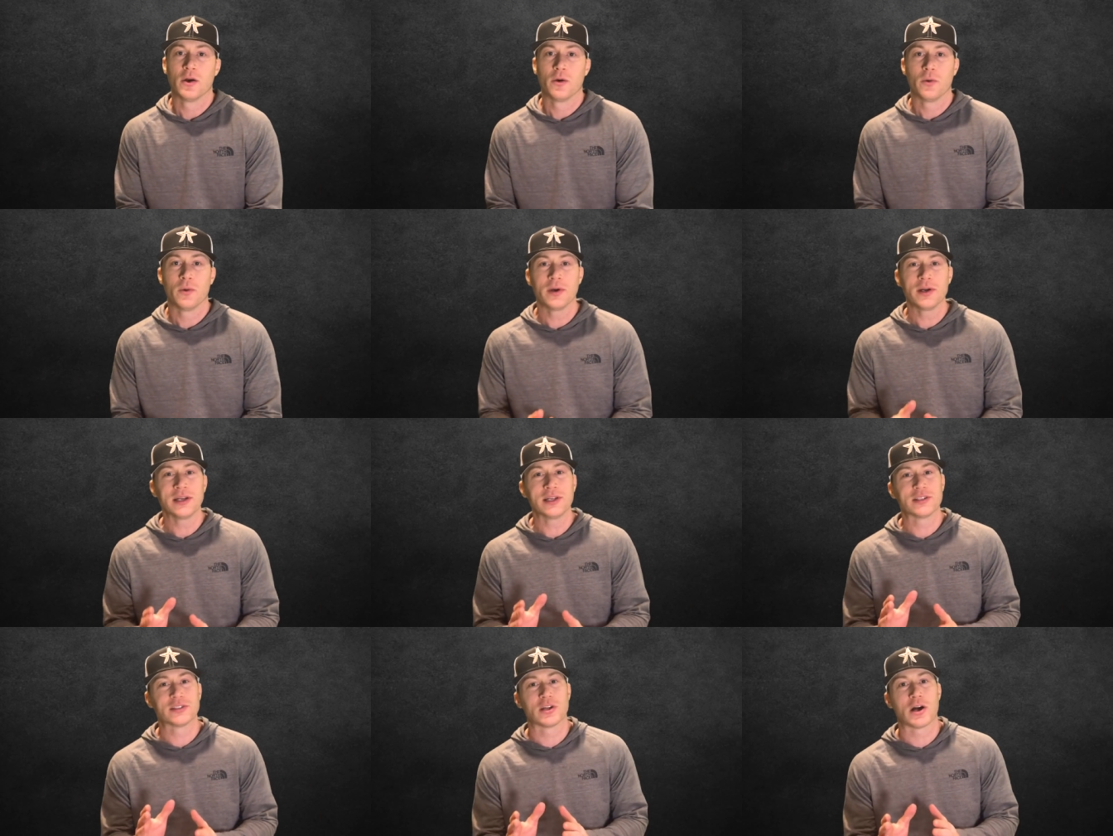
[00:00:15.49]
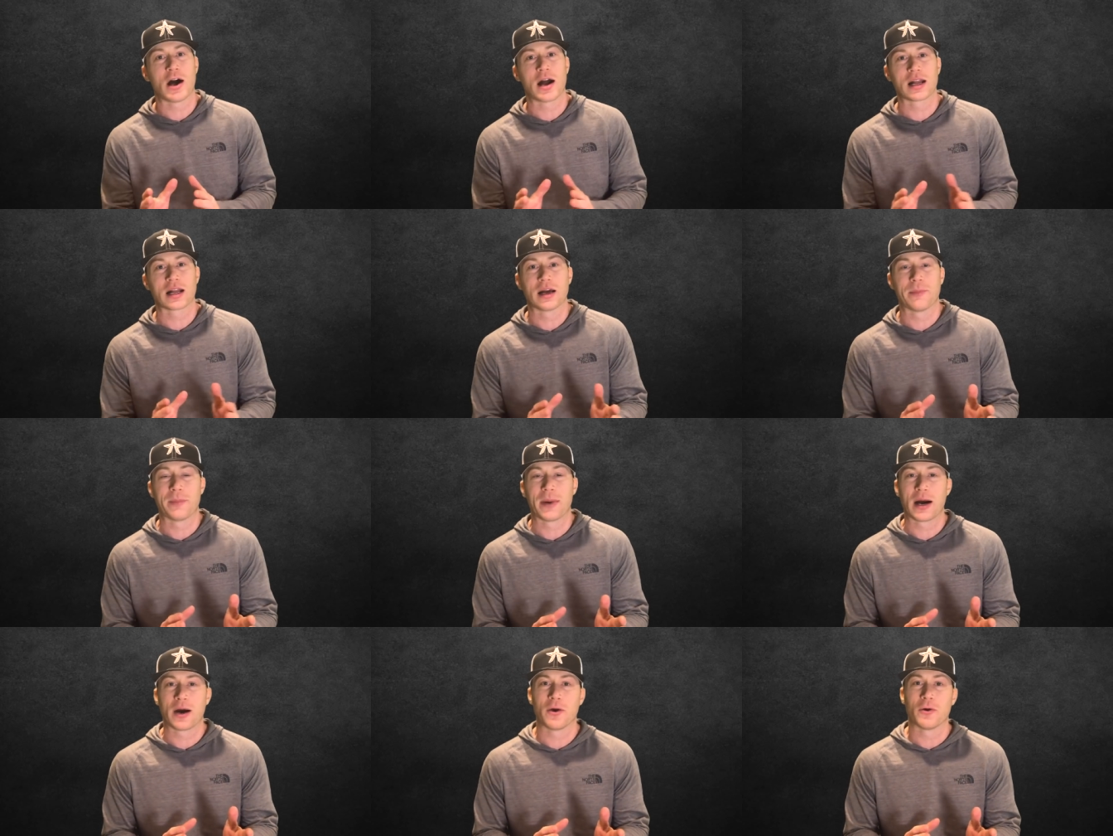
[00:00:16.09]
we're going to talk
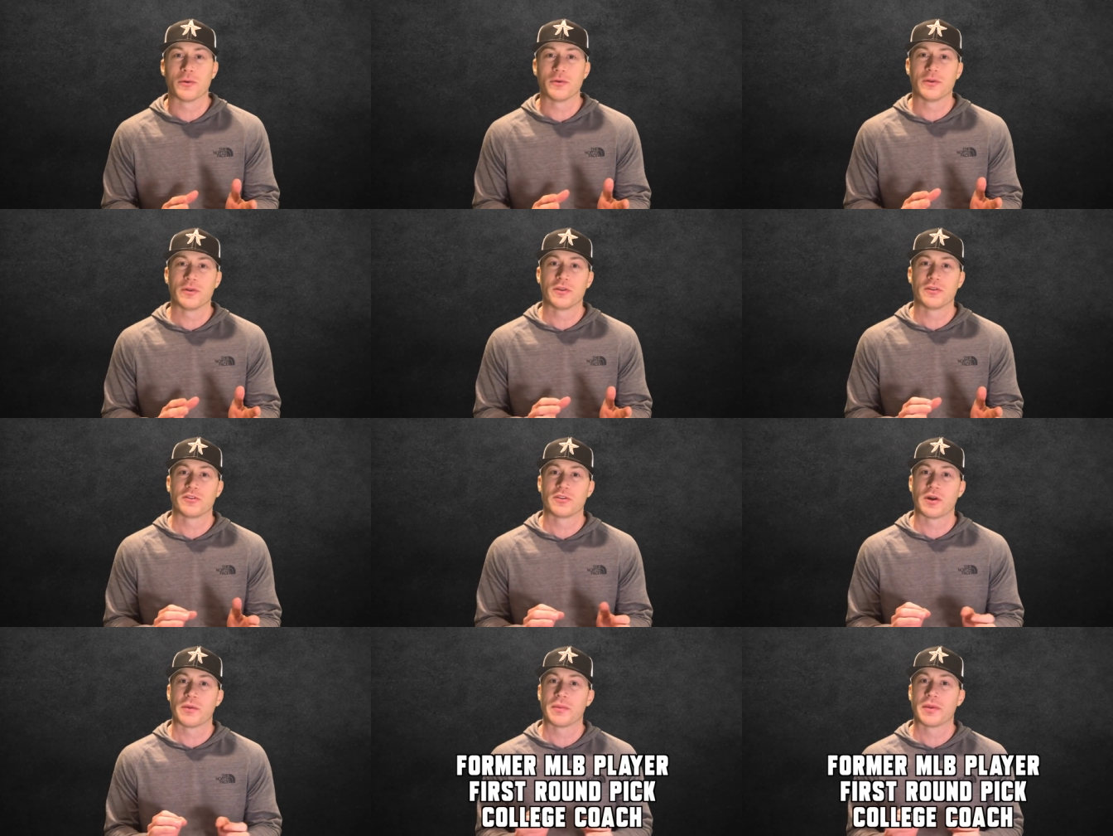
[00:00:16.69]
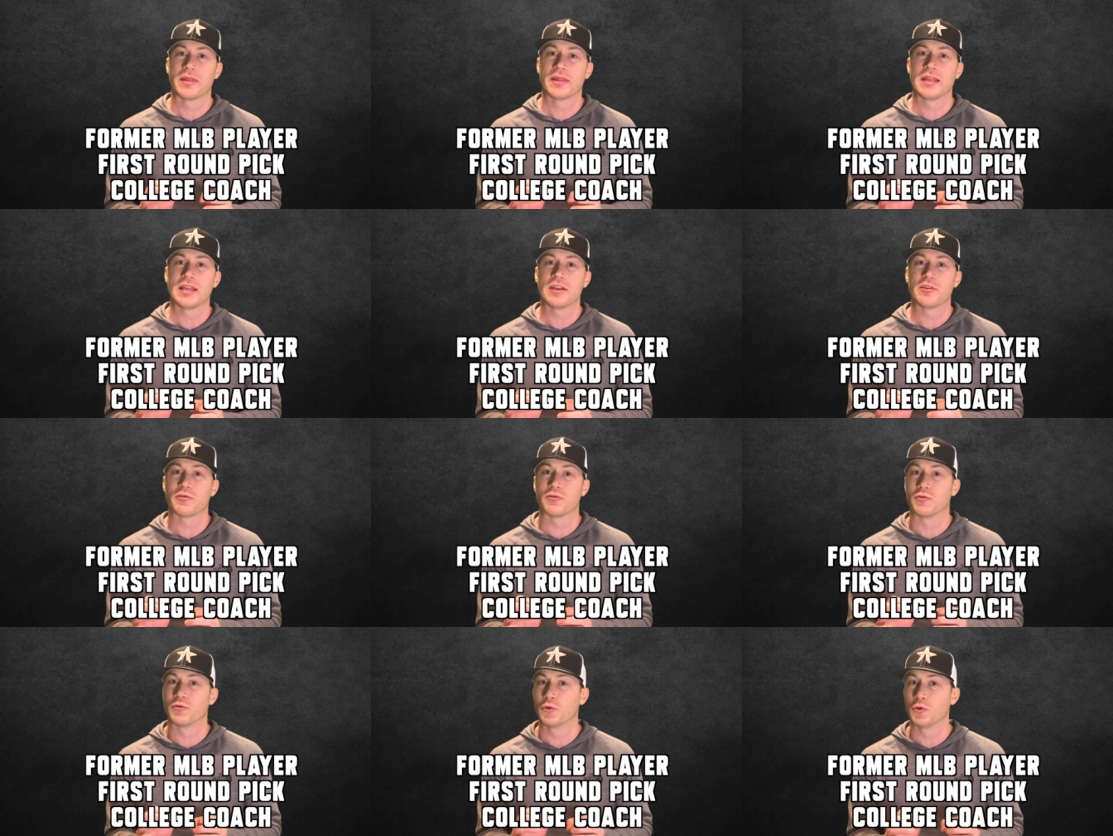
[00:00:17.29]
about some of
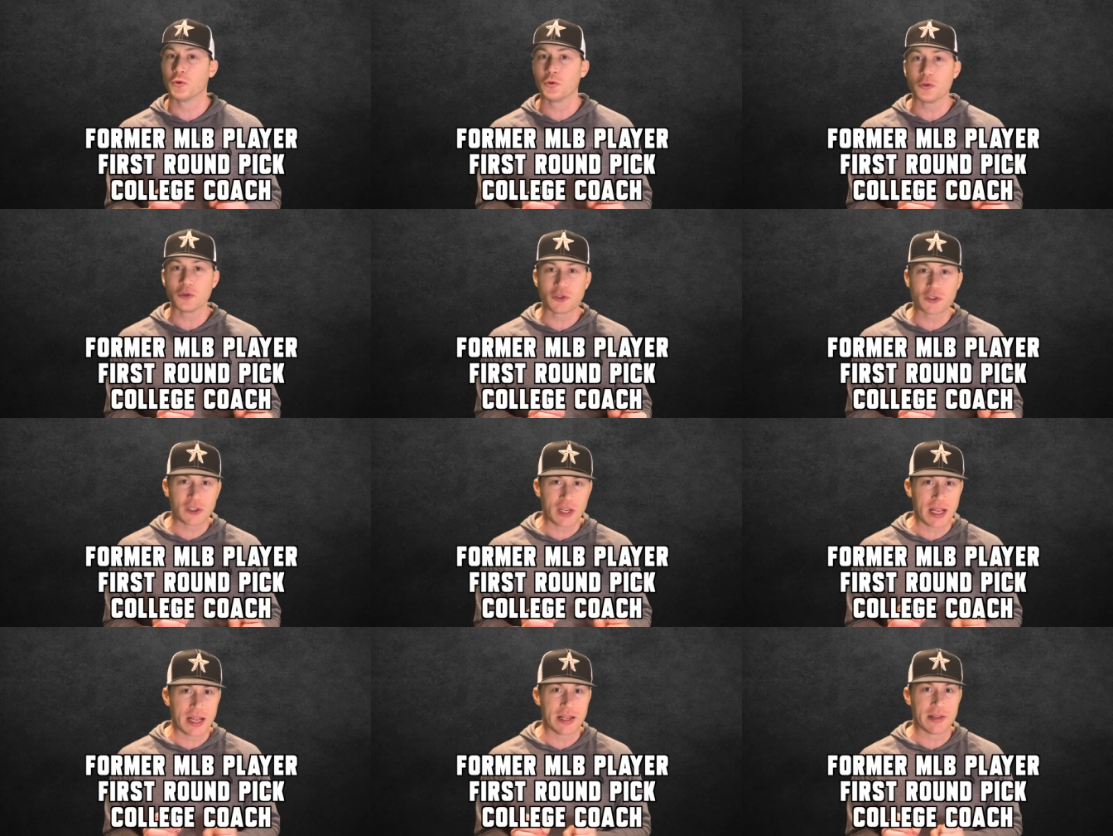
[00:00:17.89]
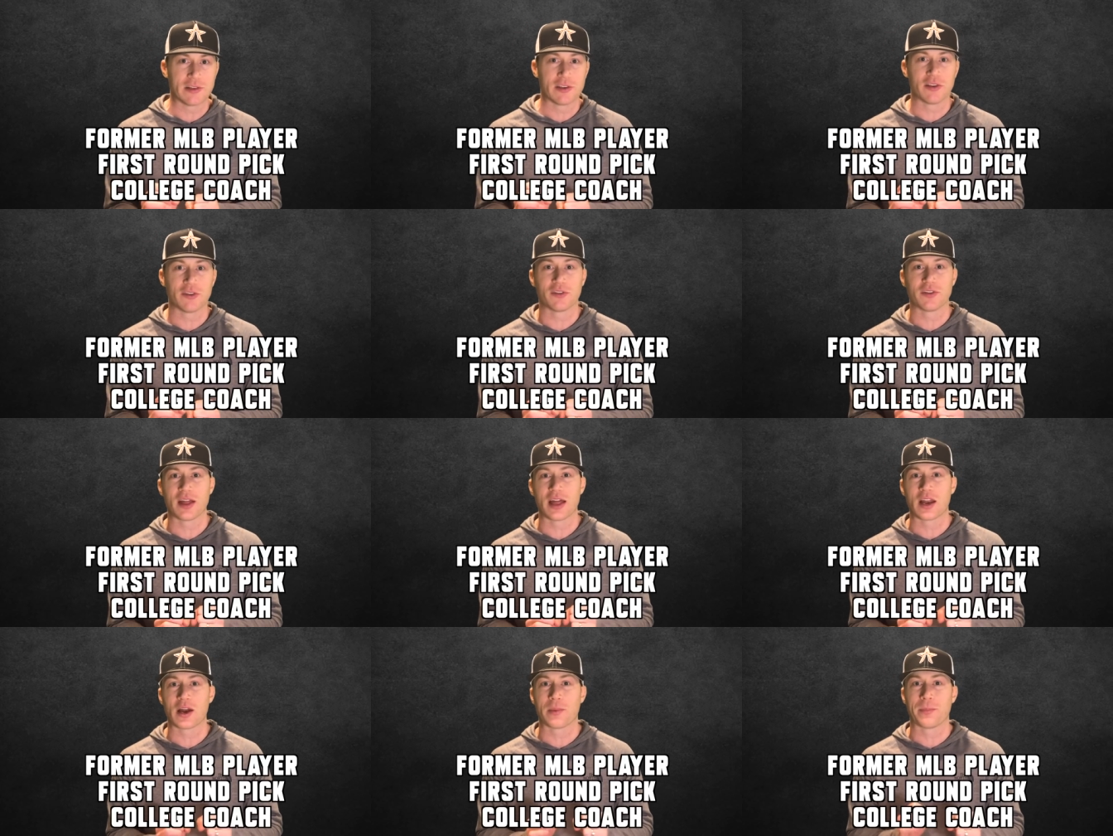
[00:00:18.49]
these rule changes
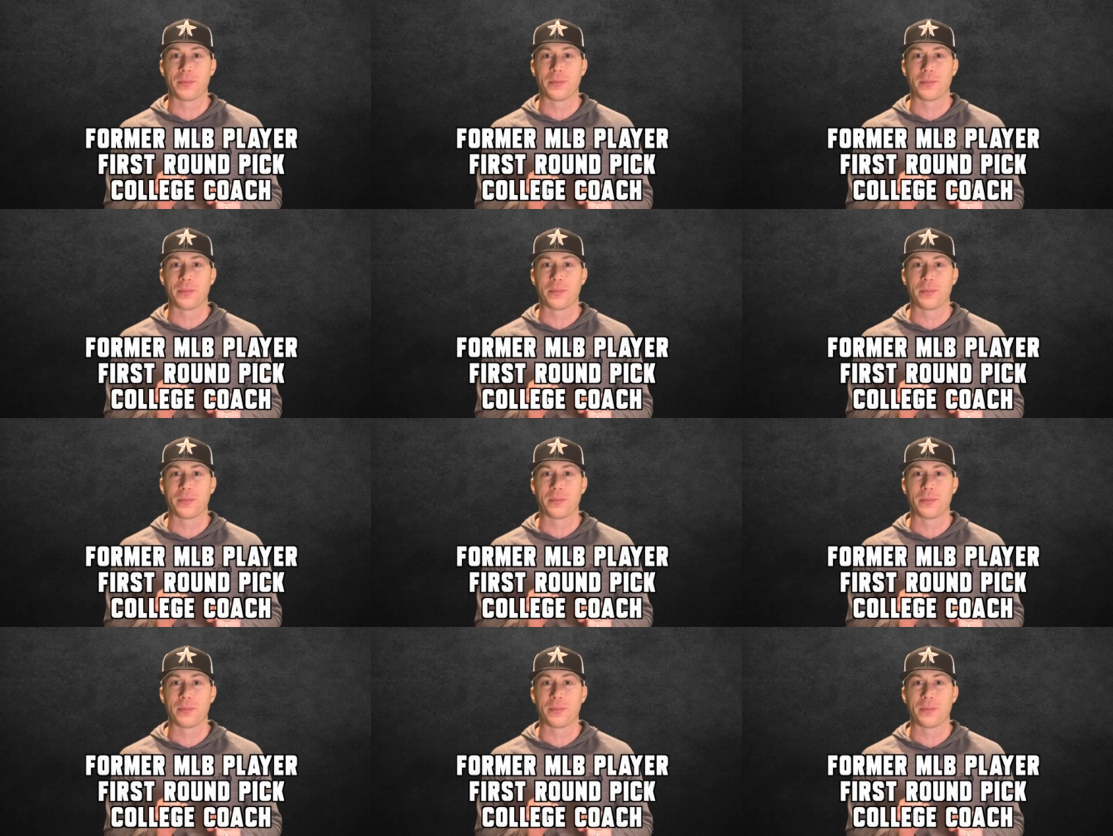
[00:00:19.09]
that are